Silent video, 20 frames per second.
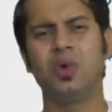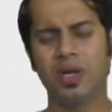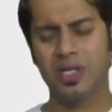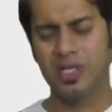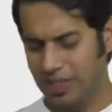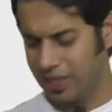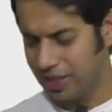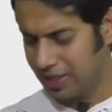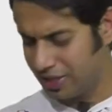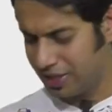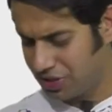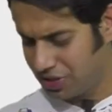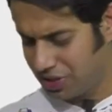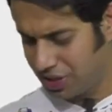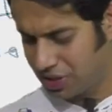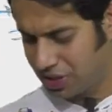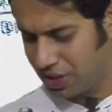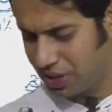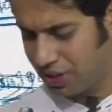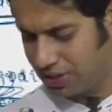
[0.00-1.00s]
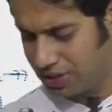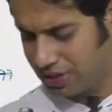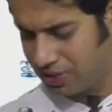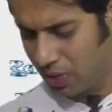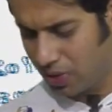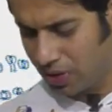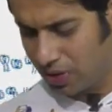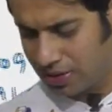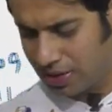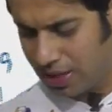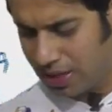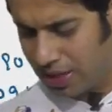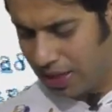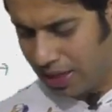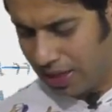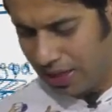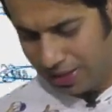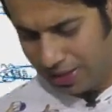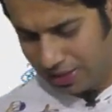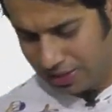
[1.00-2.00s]
what is the restriction. This is what is the
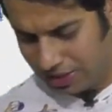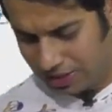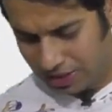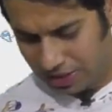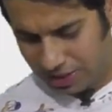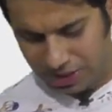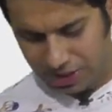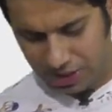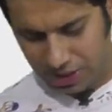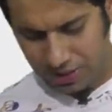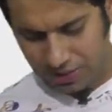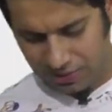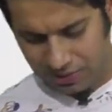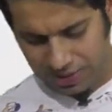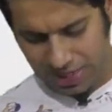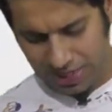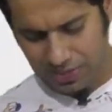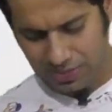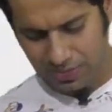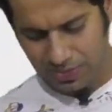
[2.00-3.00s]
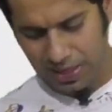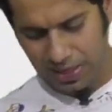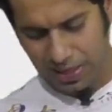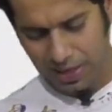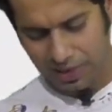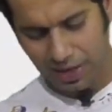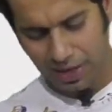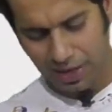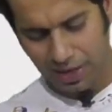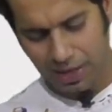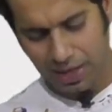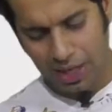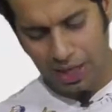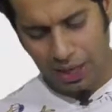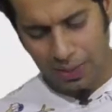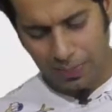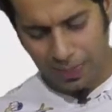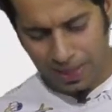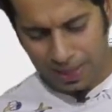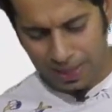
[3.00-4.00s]
restriction which has been given.
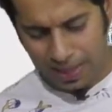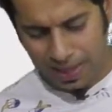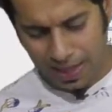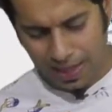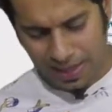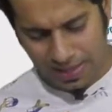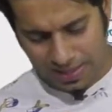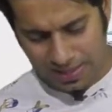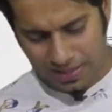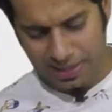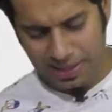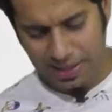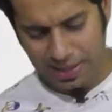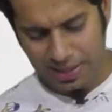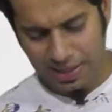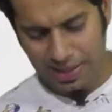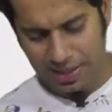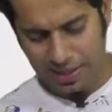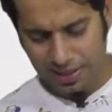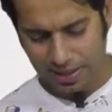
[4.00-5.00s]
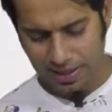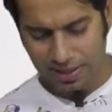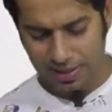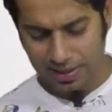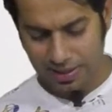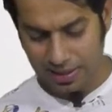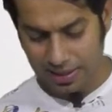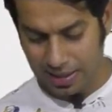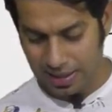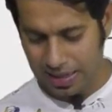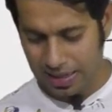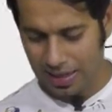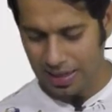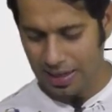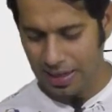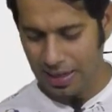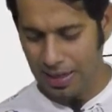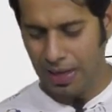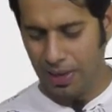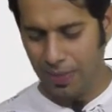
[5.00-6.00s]
Meaning, I'll just read
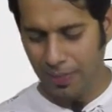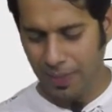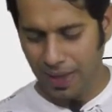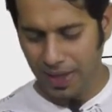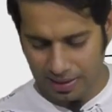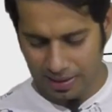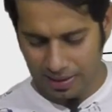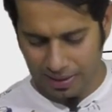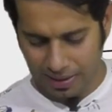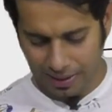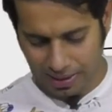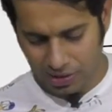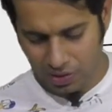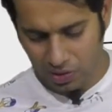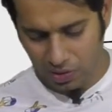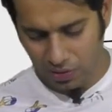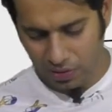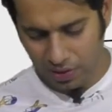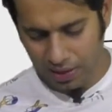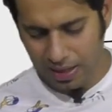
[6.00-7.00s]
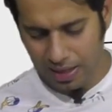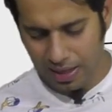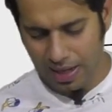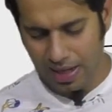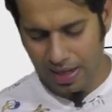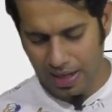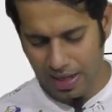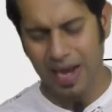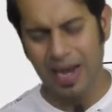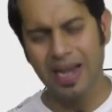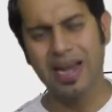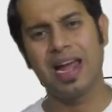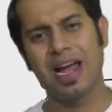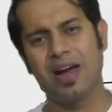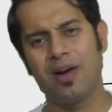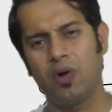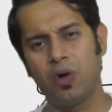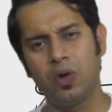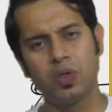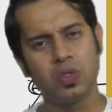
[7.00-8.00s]
the main crux over here, and I
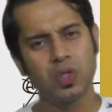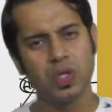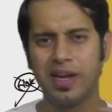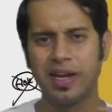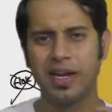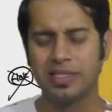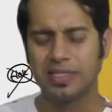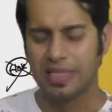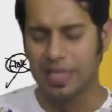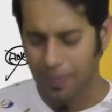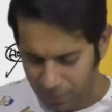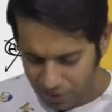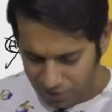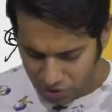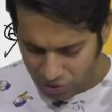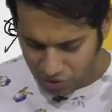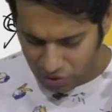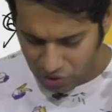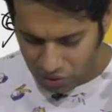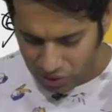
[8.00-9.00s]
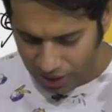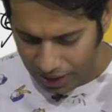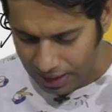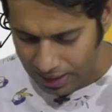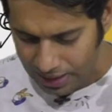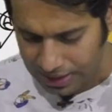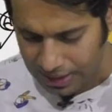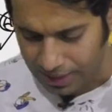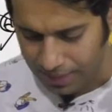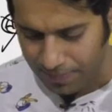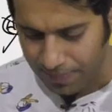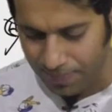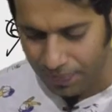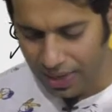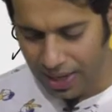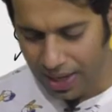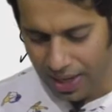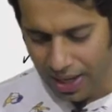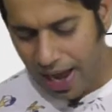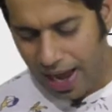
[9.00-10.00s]
have also given an example which you can see.
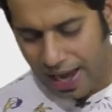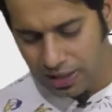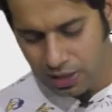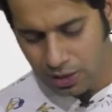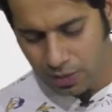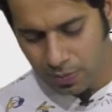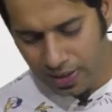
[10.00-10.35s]
As